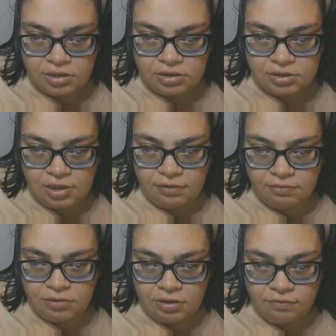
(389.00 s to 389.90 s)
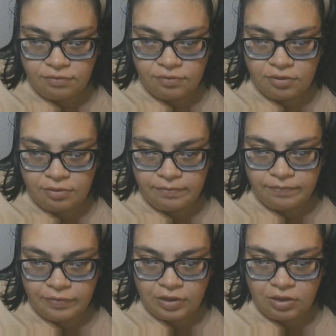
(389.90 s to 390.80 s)
Save me
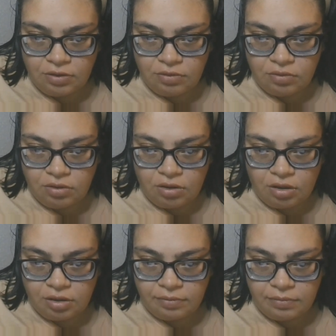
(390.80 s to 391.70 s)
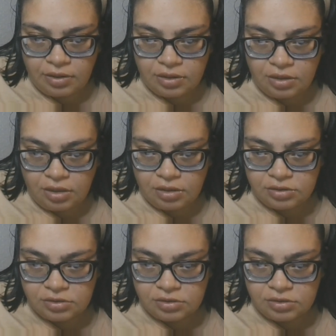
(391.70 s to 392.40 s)
from you are my God.